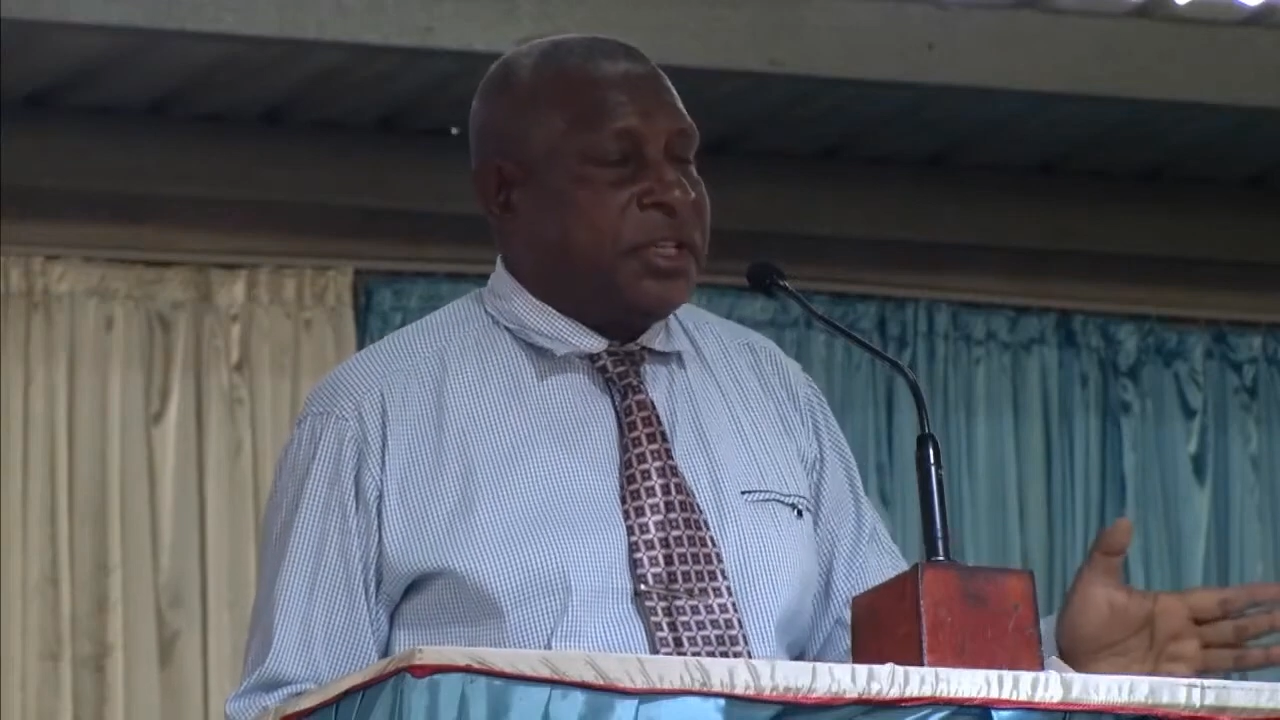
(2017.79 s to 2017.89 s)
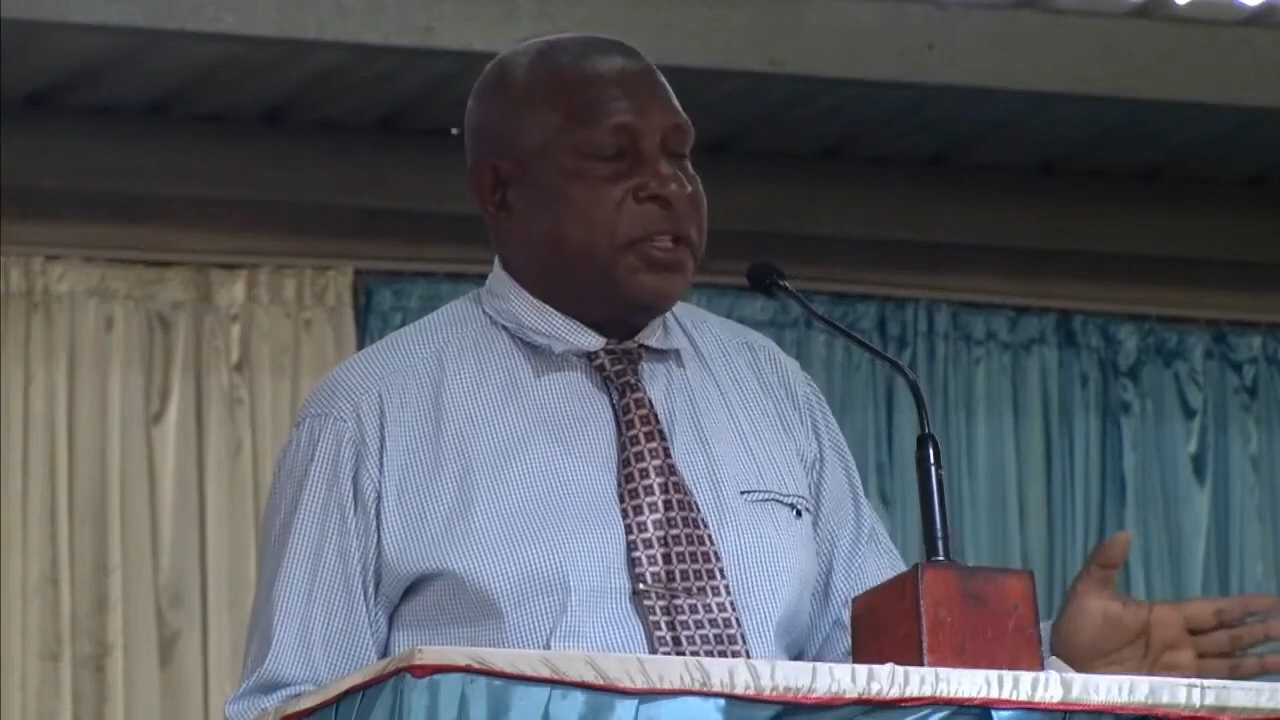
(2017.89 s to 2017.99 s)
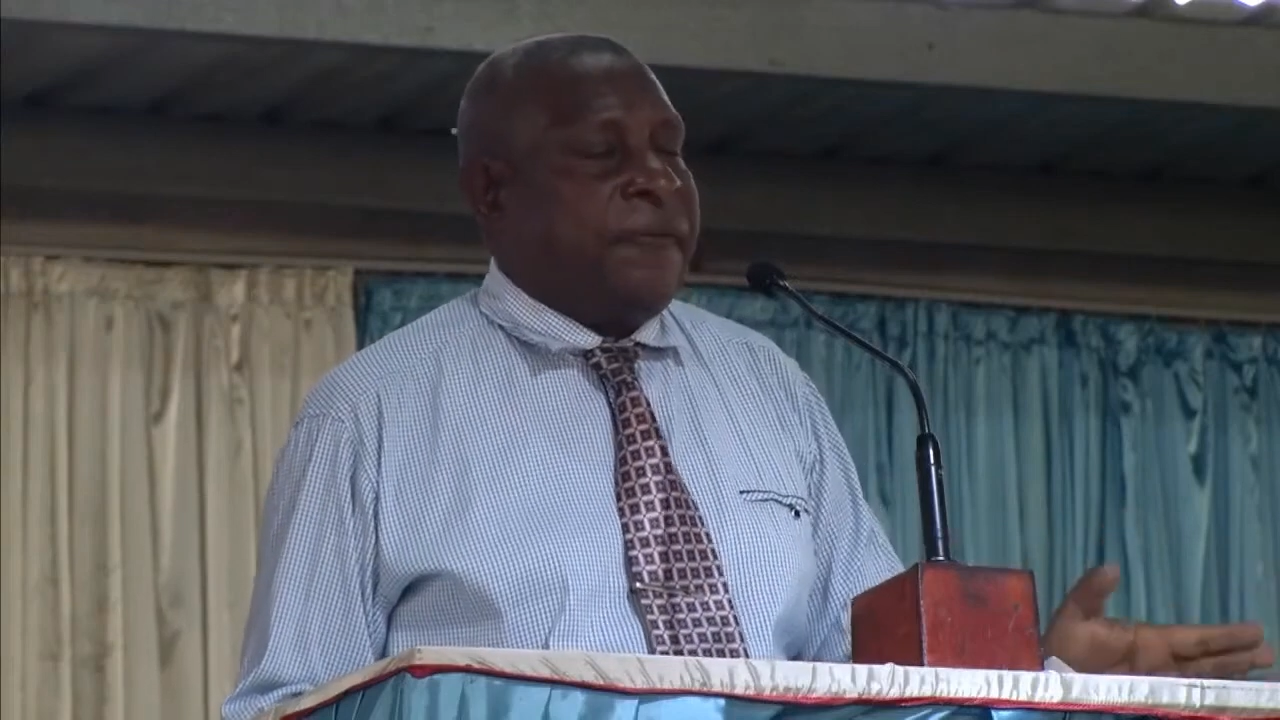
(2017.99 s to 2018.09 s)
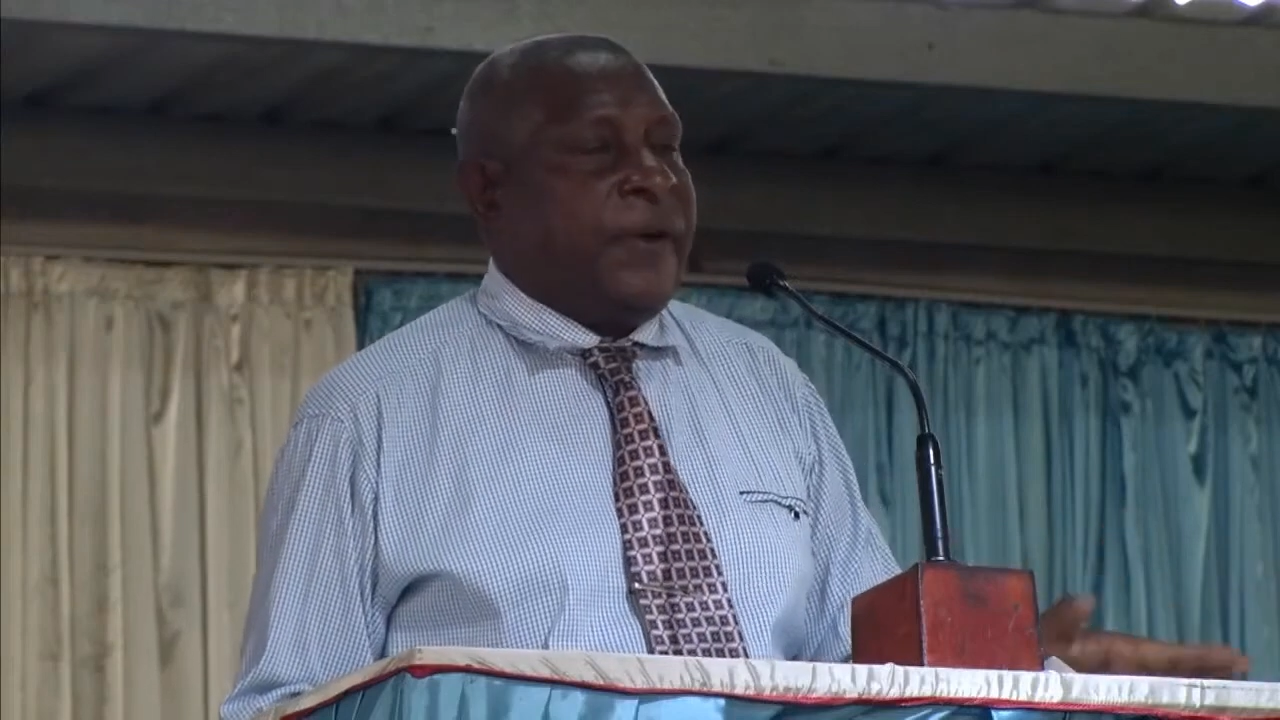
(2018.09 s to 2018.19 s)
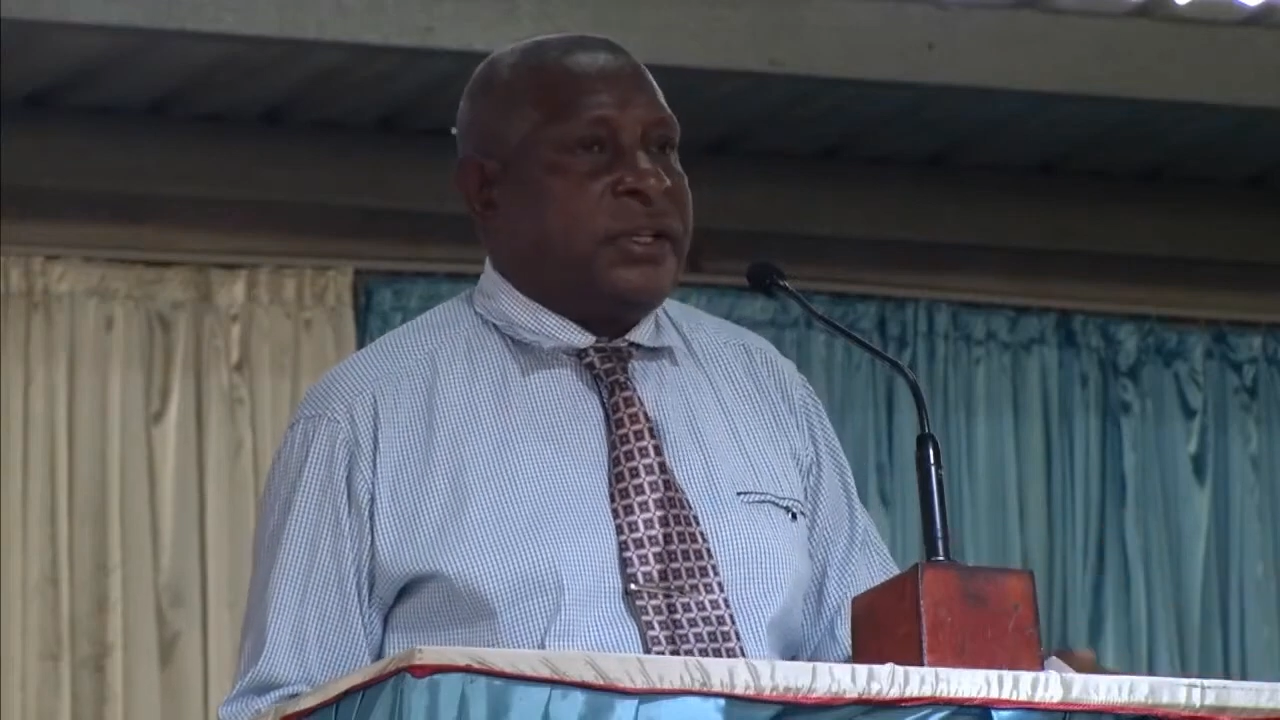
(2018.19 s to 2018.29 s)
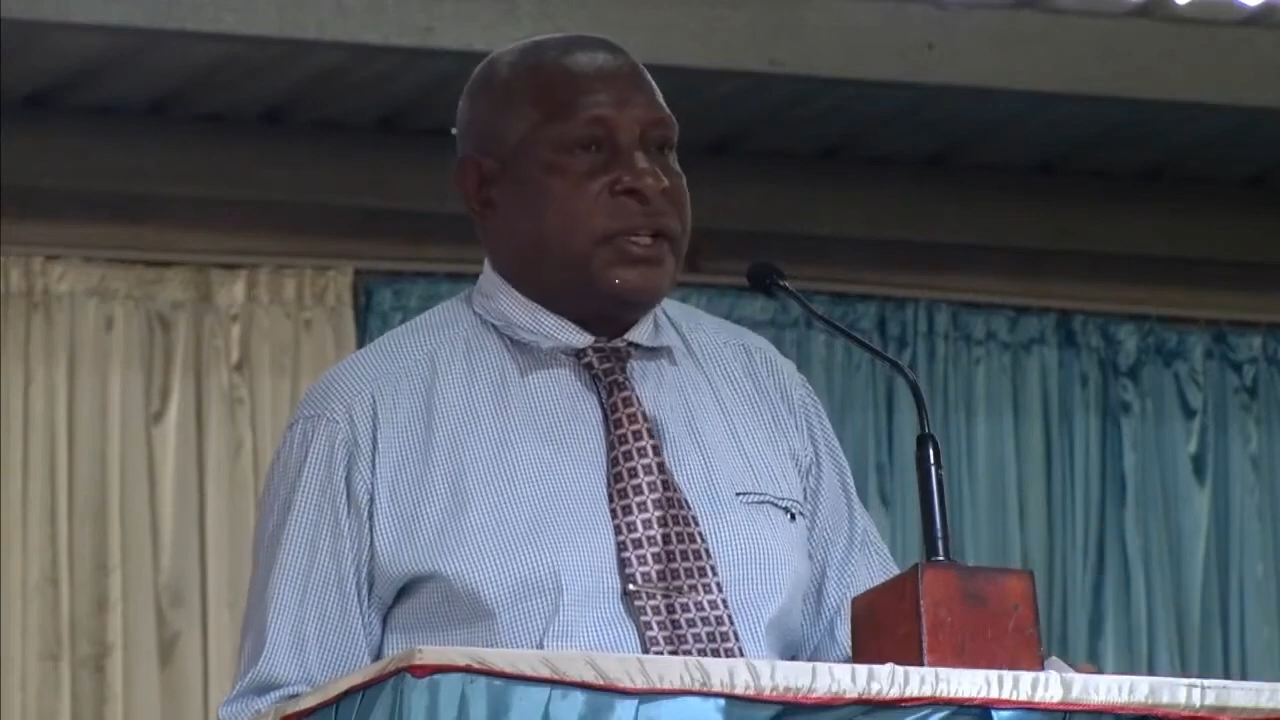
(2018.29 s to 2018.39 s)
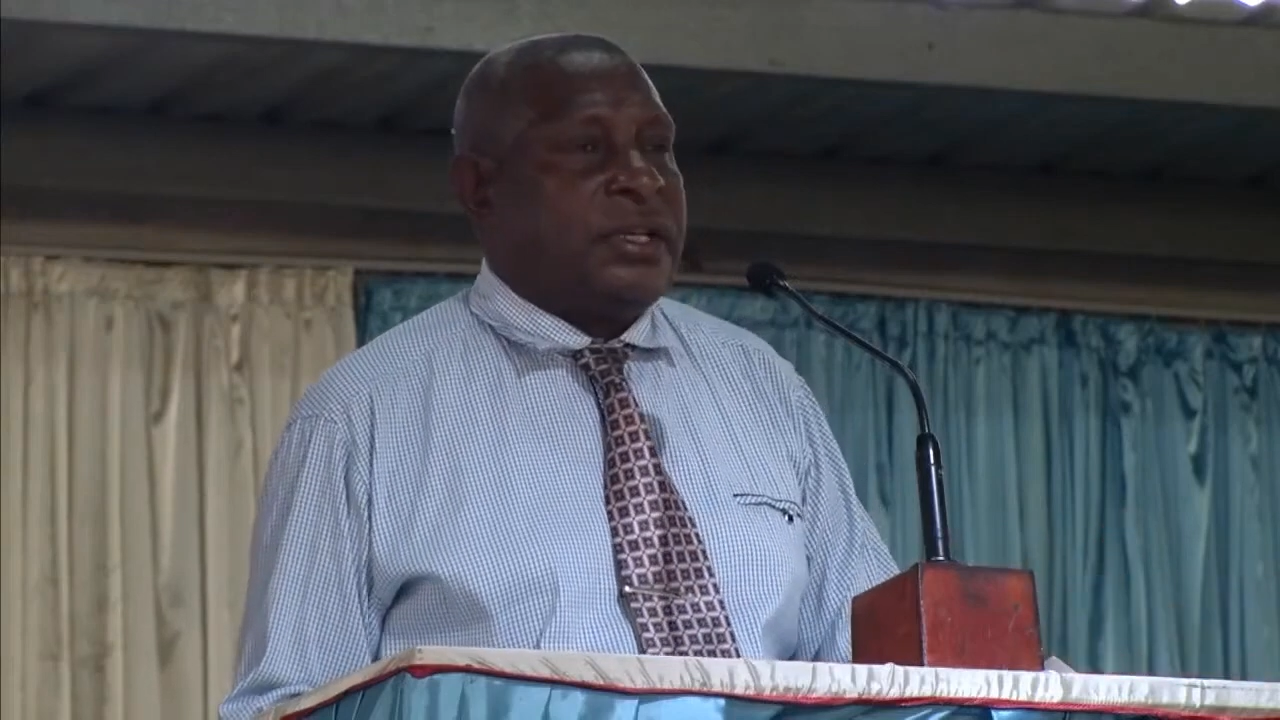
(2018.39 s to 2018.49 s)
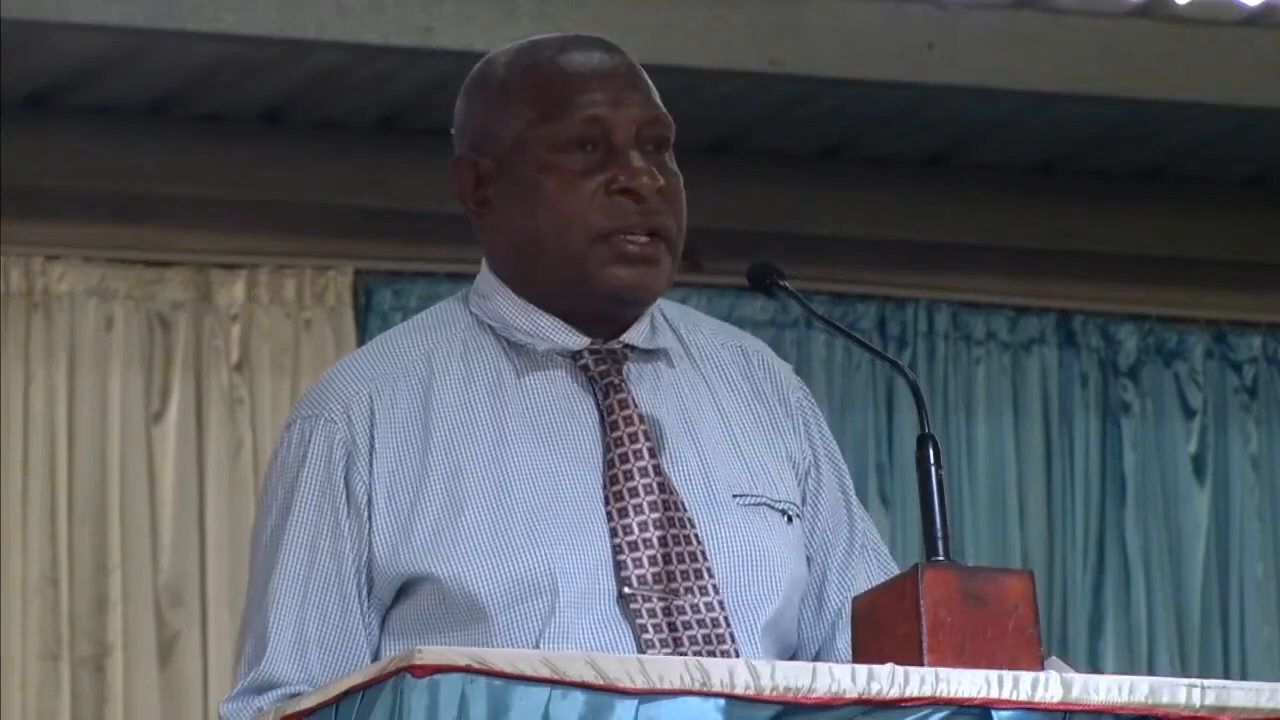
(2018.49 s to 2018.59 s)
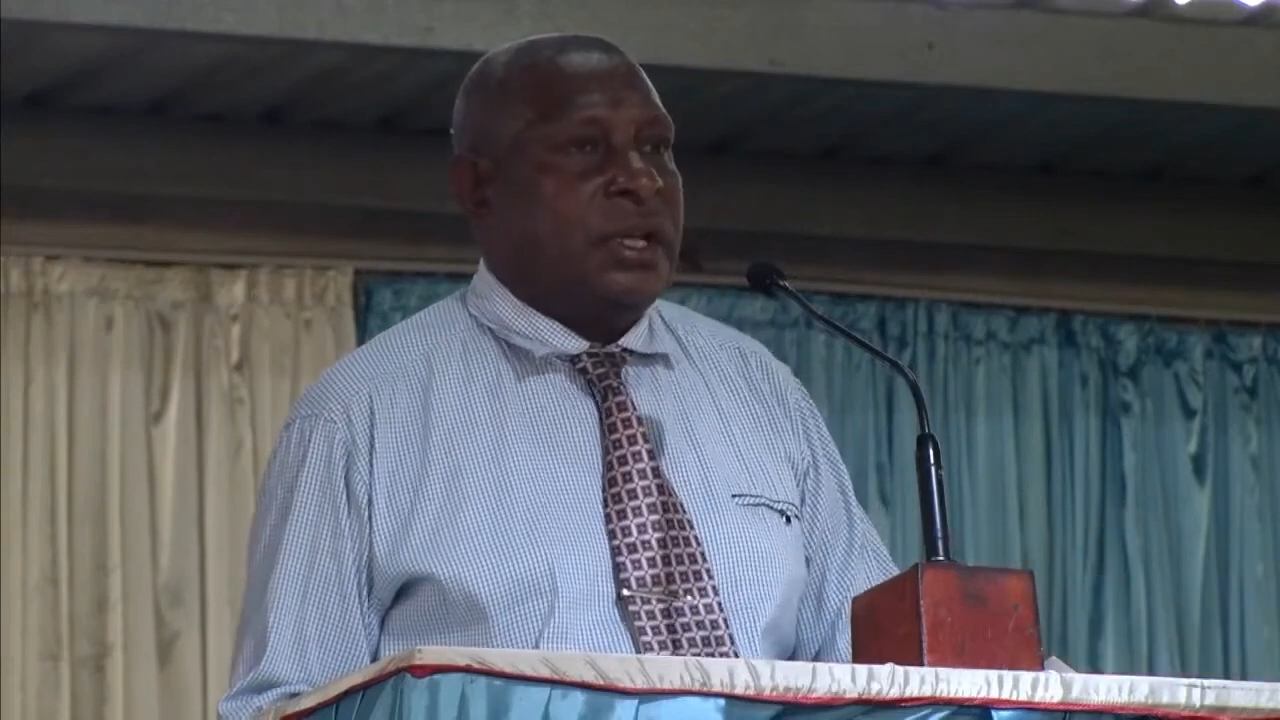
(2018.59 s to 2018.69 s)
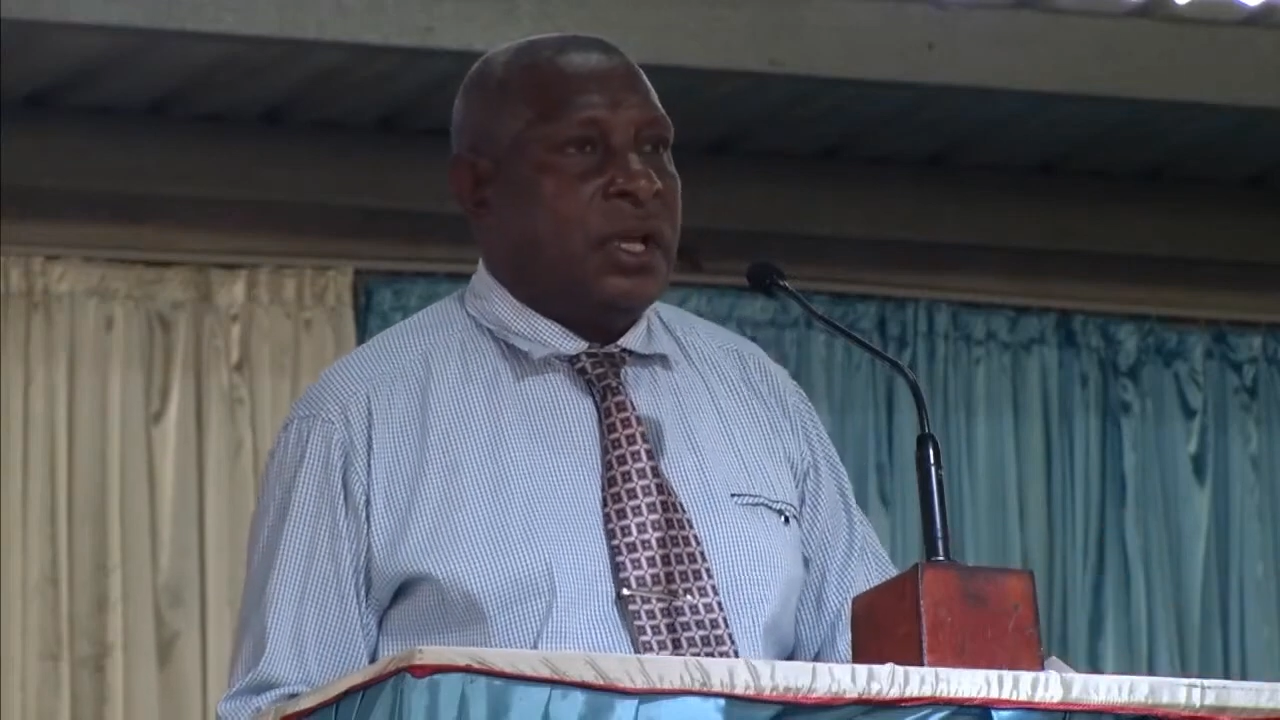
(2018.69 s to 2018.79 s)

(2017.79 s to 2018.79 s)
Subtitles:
differences.